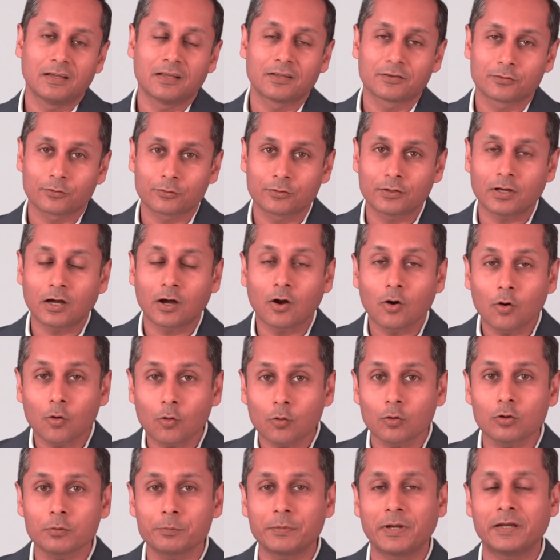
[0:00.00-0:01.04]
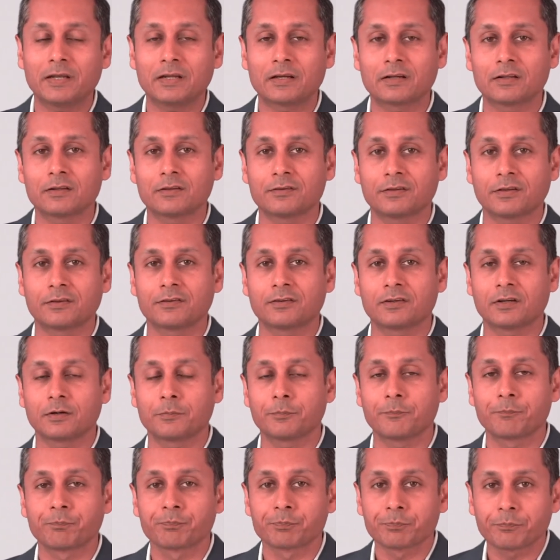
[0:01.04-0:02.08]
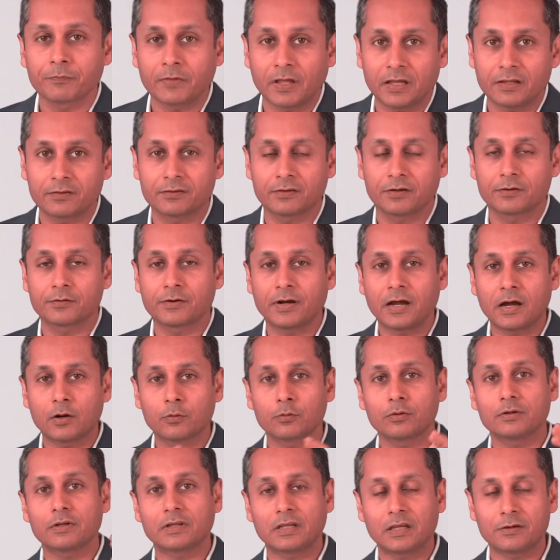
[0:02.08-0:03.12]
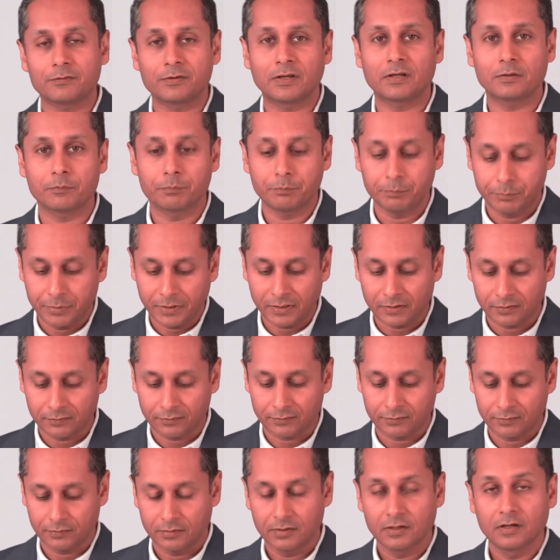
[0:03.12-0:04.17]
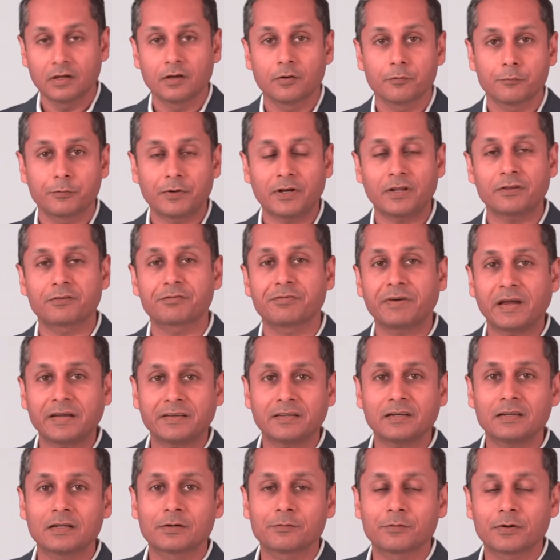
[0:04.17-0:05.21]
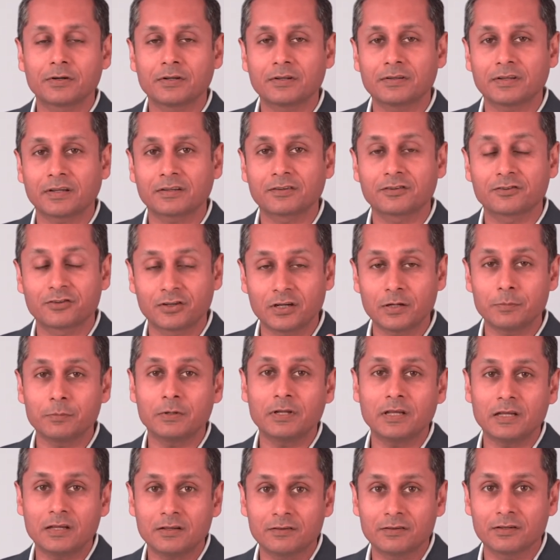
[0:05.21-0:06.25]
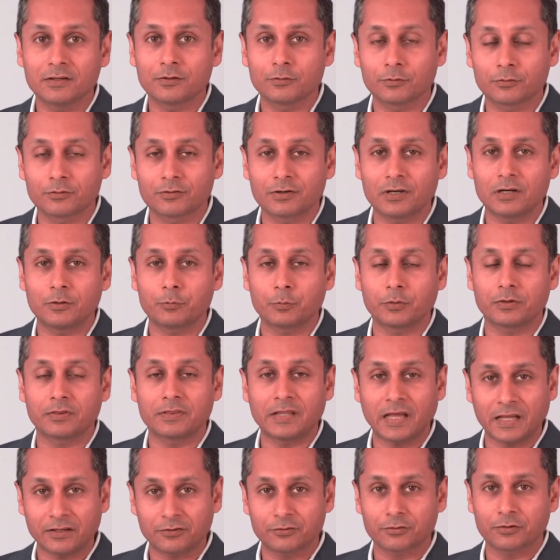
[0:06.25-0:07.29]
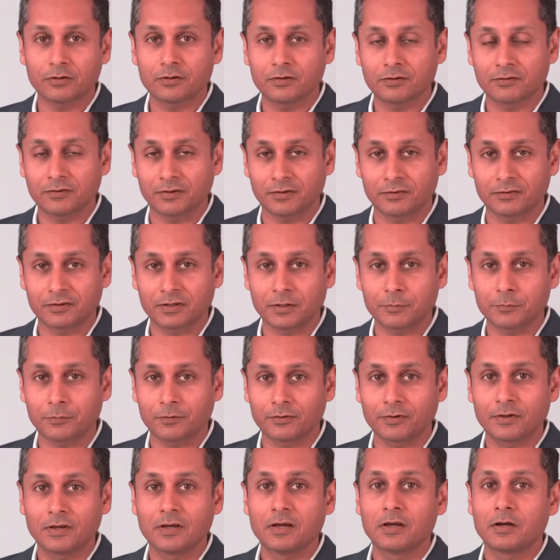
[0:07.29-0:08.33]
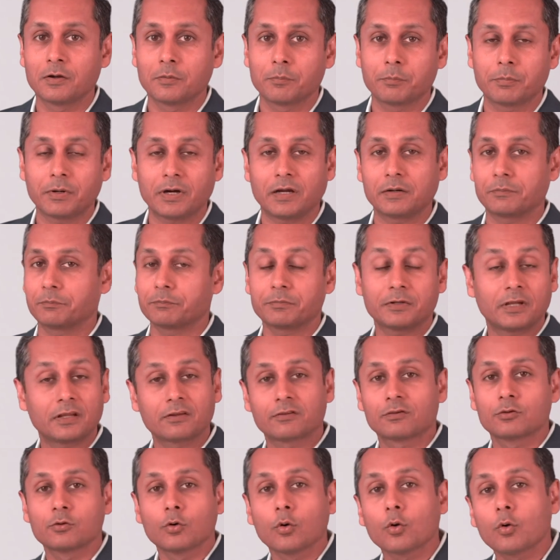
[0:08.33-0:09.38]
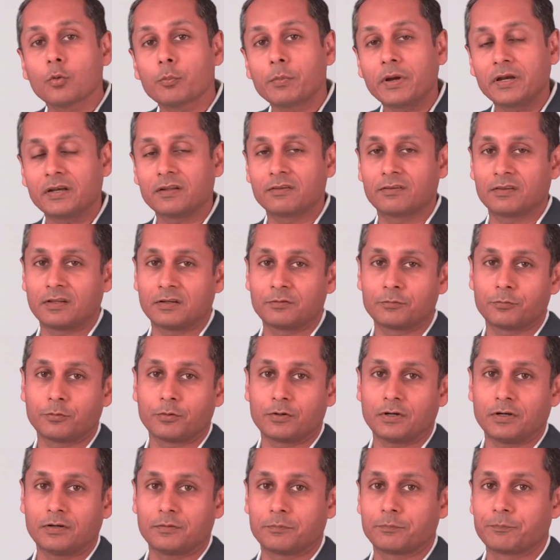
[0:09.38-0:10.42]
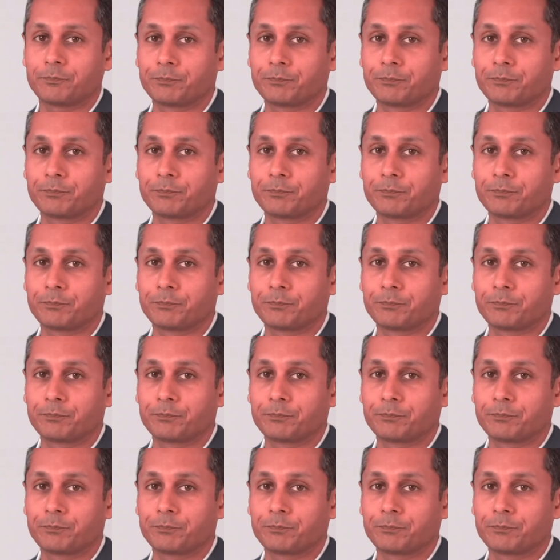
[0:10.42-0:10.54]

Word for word: So the whole medical system is around giving pills, whereas fatty liver is extremely easy to treat with natural systems, but there's no medicine for it.